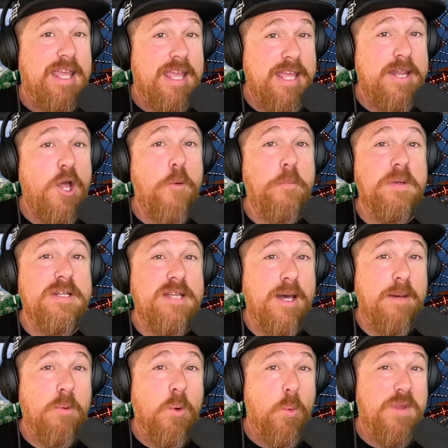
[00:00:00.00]
it opened
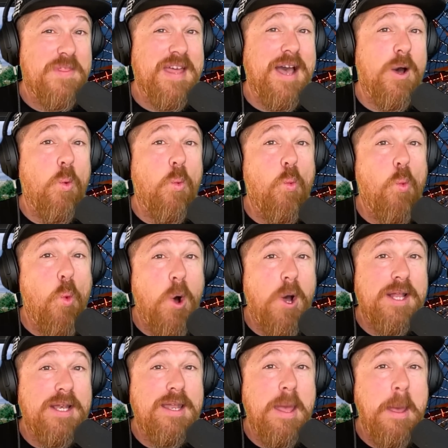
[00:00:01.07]
up without
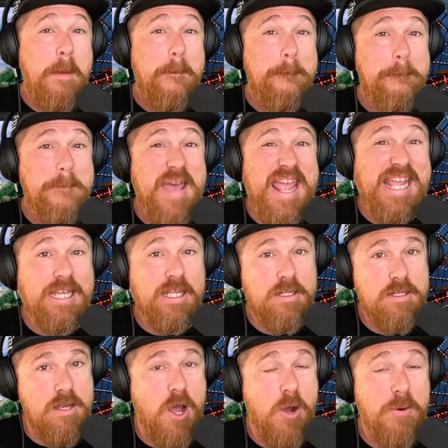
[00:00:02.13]
one
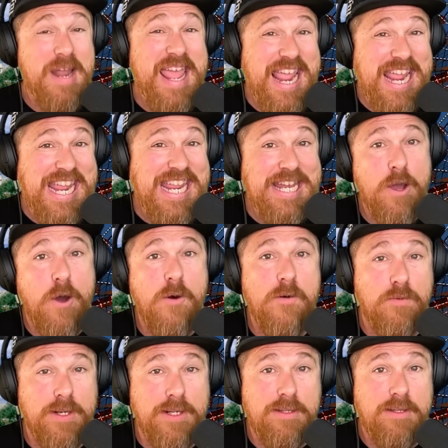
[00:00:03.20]
banknote hanging
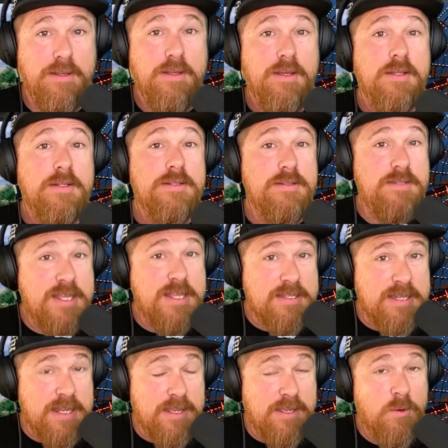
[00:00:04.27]
over it.
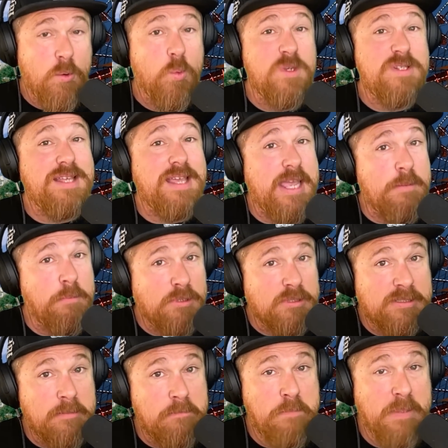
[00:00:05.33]
Disney was able
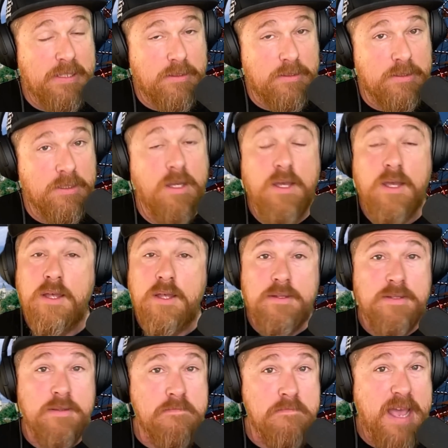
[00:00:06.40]
to build
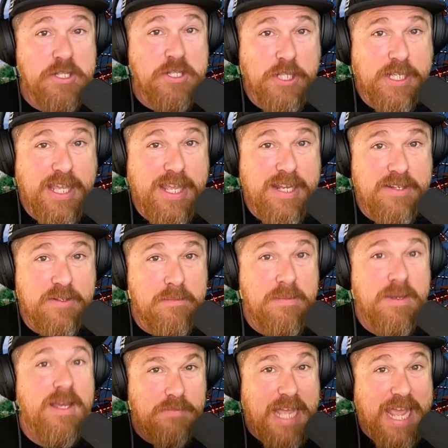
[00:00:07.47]
the Magic Kingdom
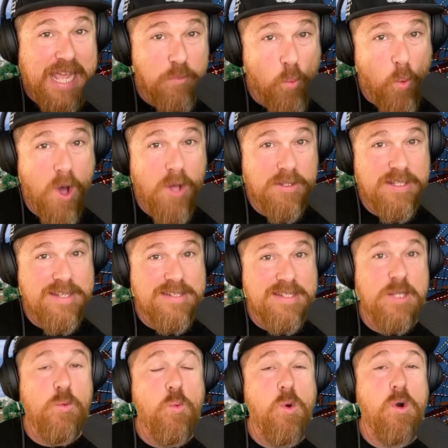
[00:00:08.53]
and Walt
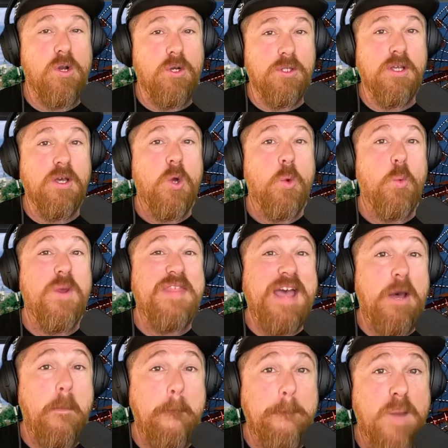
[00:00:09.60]
Disney World
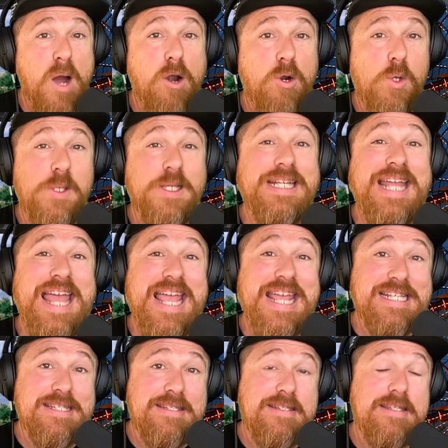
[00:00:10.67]
without borrowing a
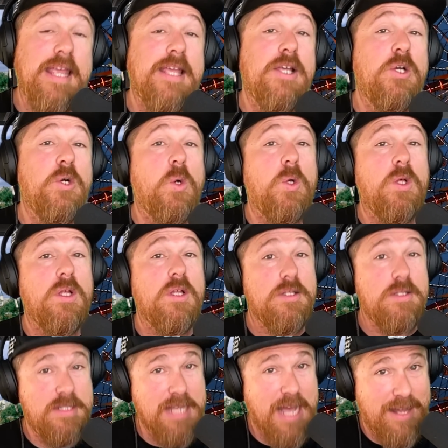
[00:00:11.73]
single
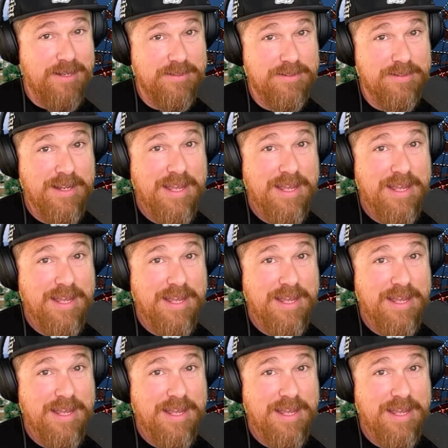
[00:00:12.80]
dollar.